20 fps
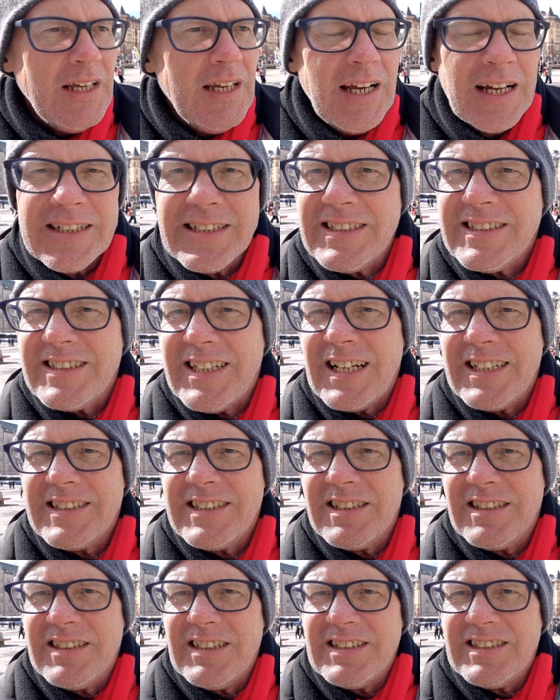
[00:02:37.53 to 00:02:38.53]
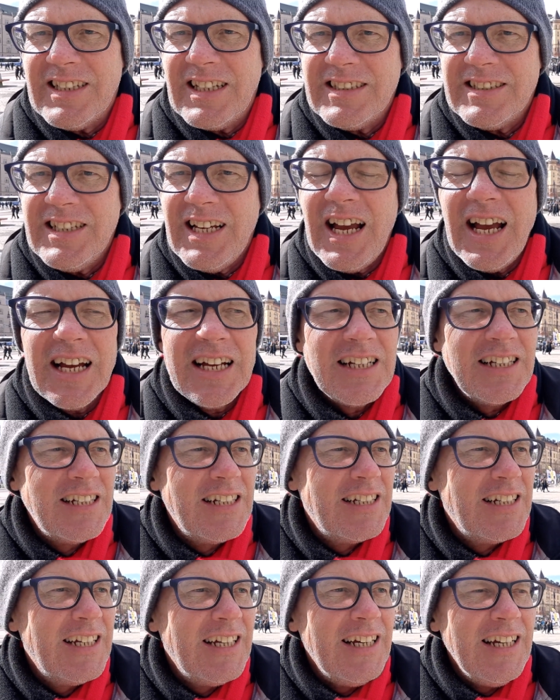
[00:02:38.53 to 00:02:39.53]
And he said yeah,
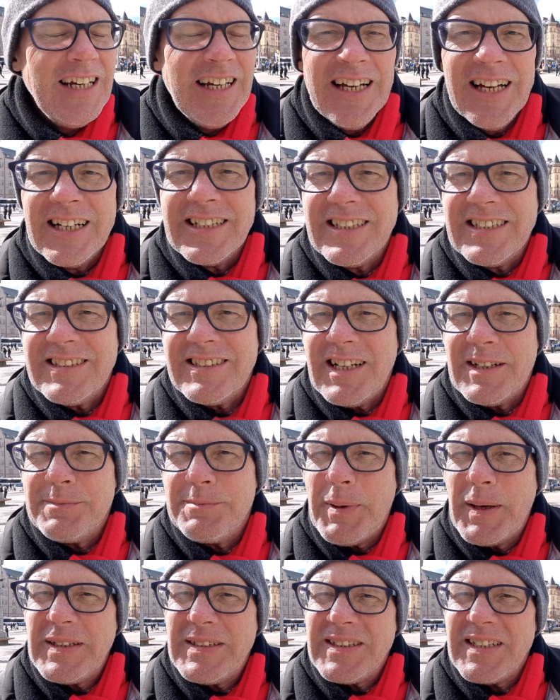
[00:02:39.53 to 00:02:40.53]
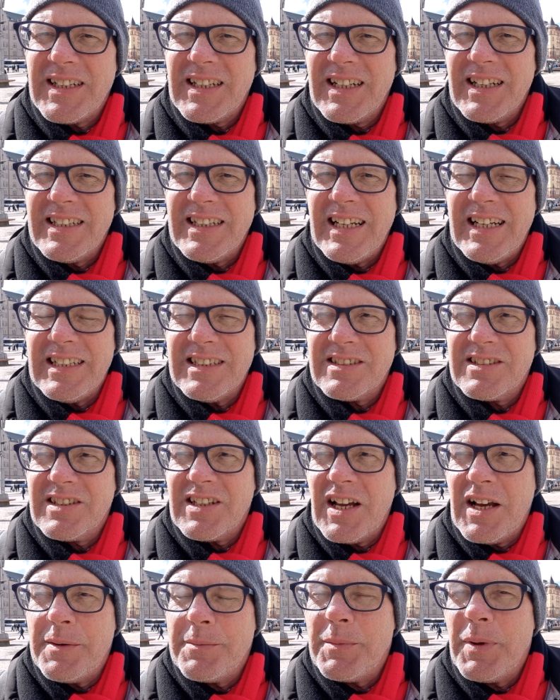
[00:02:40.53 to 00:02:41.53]
and he said basically it's
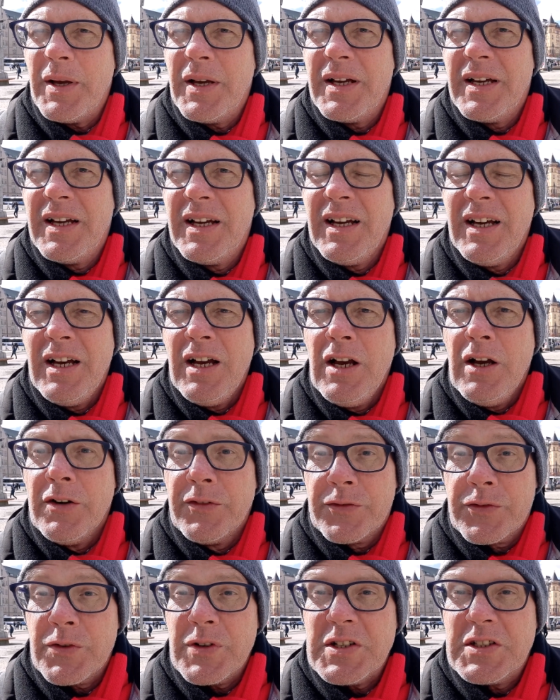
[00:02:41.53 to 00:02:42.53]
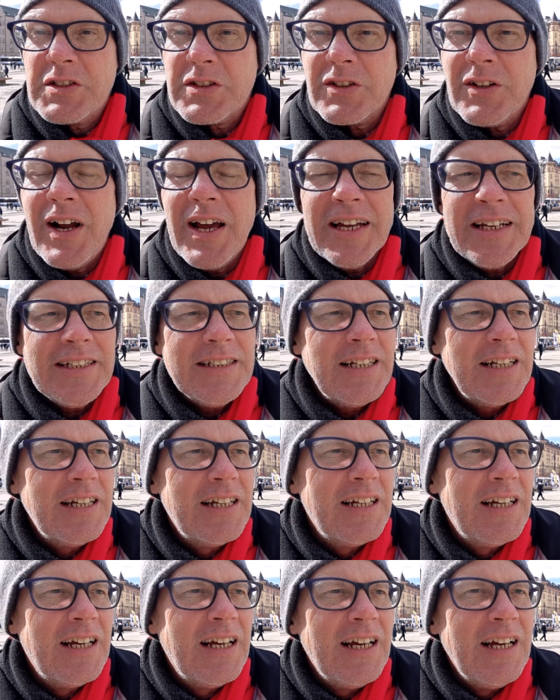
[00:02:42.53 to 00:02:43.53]
free trade
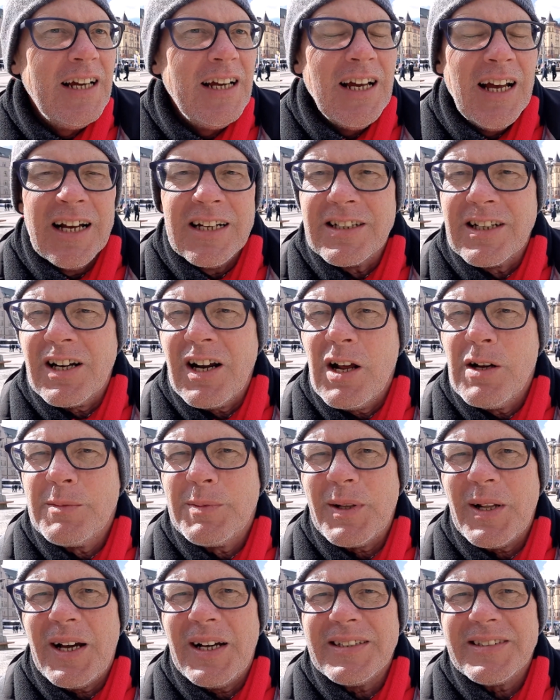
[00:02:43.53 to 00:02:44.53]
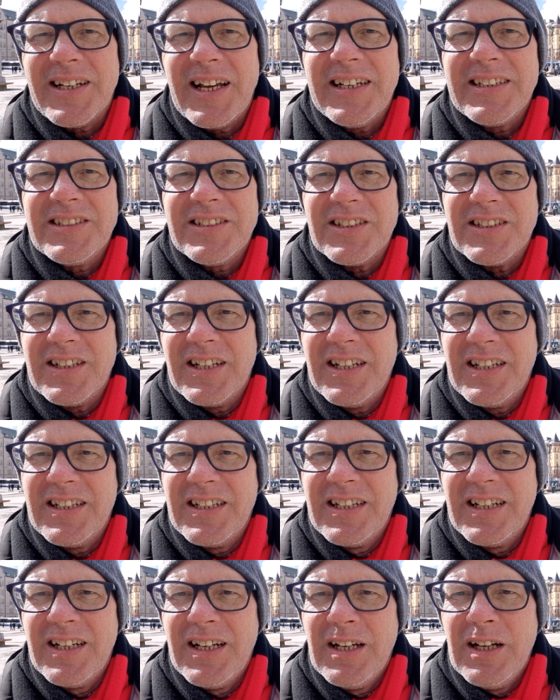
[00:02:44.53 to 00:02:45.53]
and globalization.
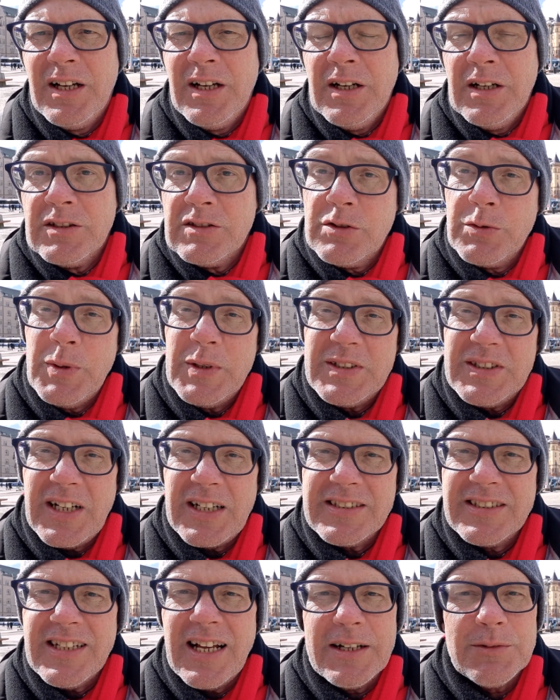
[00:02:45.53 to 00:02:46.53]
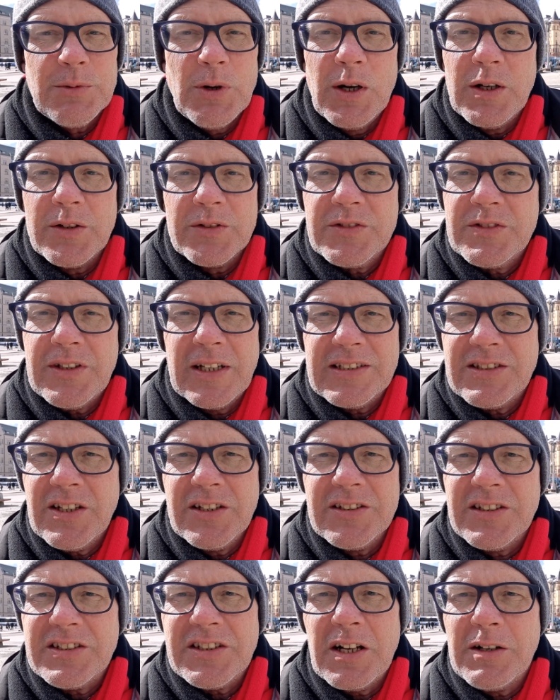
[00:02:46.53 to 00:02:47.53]
To which I said, well, they
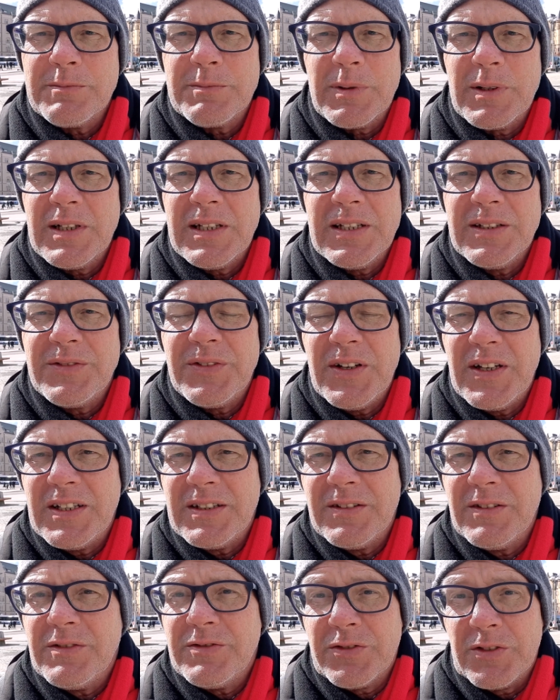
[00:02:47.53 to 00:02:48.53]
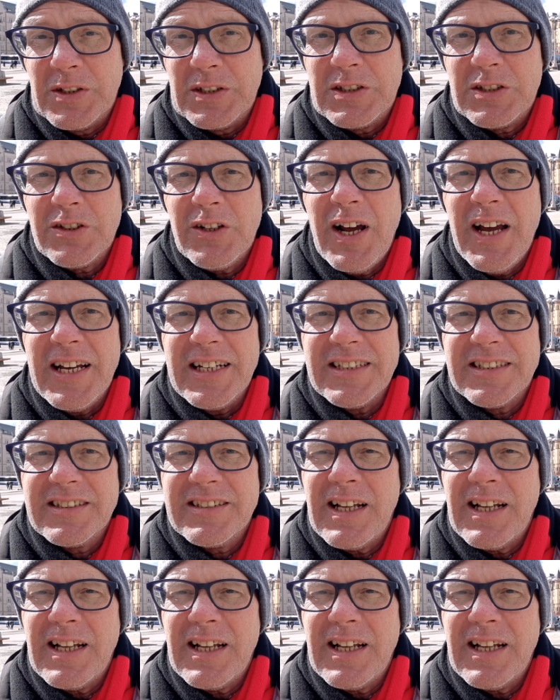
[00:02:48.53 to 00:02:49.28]
certainly don't believe in free trade.